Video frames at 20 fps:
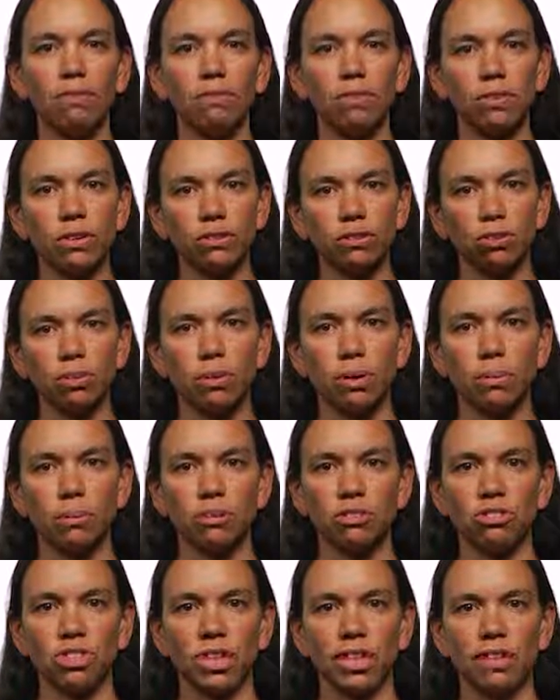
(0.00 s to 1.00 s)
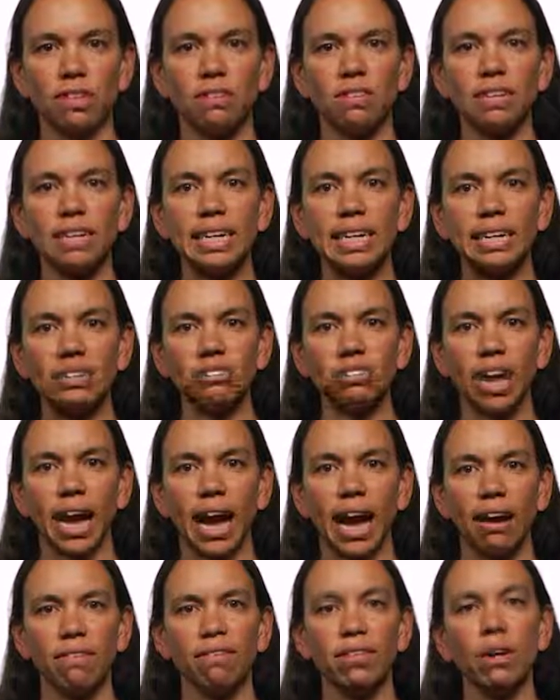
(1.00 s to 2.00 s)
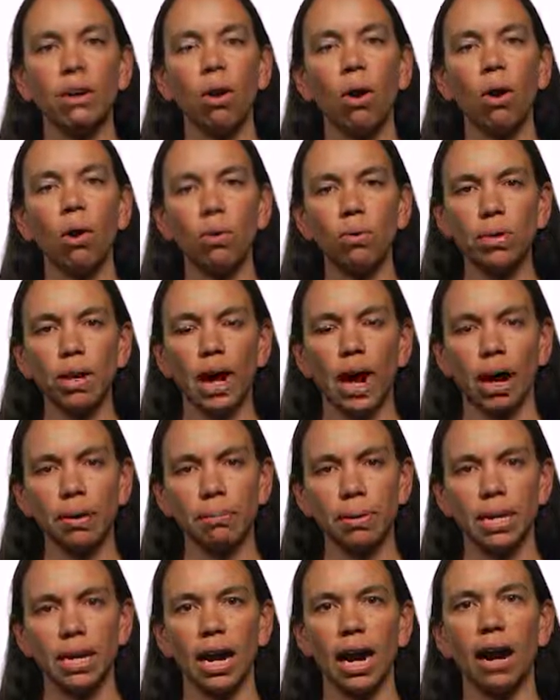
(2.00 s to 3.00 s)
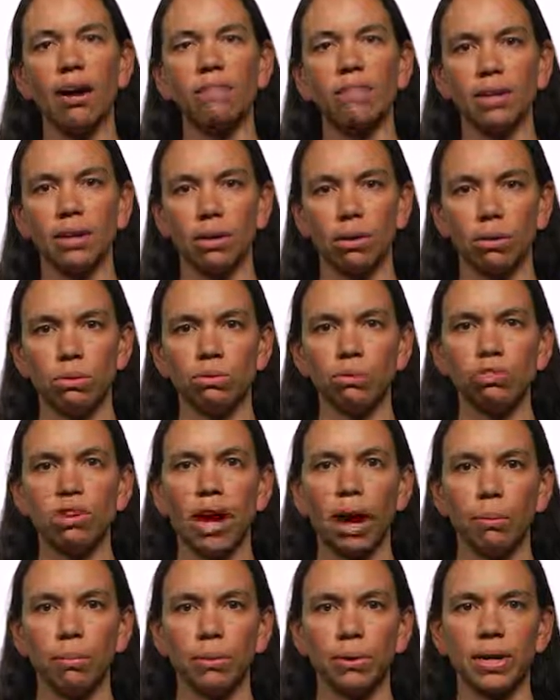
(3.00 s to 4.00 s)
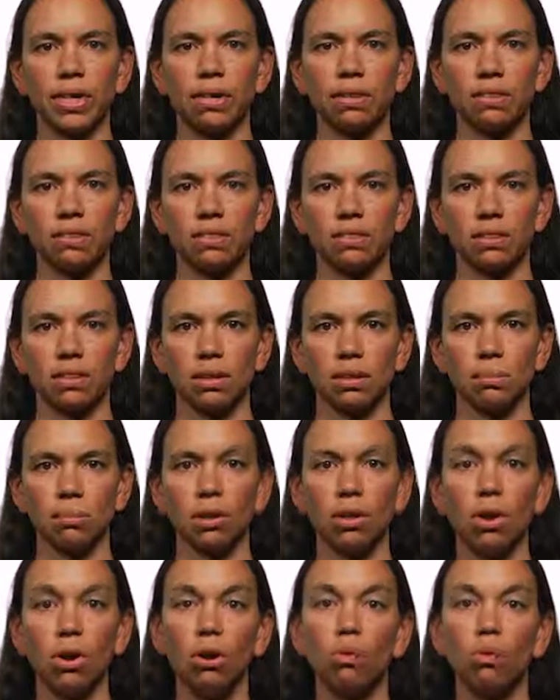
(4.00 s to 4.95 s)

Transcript: Virtual machines each have their own copy of their host operating system